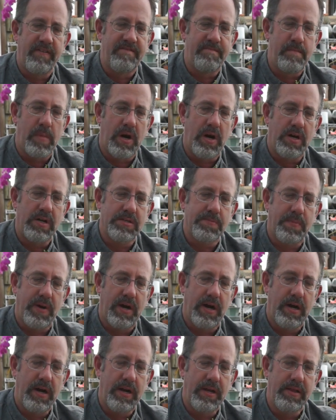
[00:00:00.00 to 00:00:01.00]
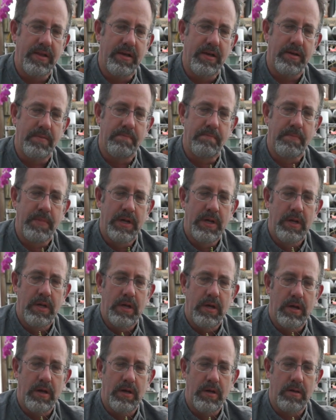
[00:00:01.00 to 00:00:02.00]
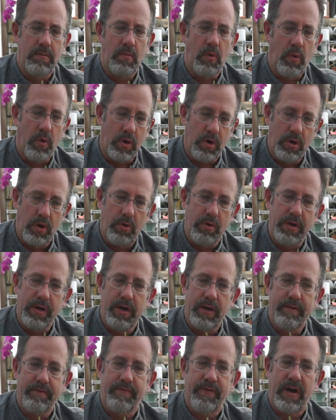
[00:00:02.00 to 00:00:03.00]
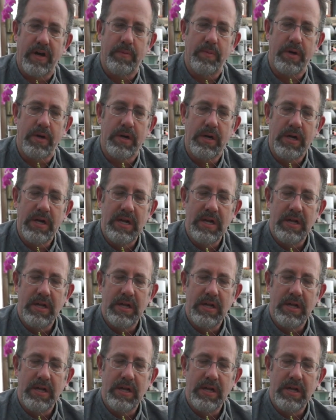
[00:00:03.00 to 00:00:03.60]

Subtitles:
moss behind them or coconut fiber,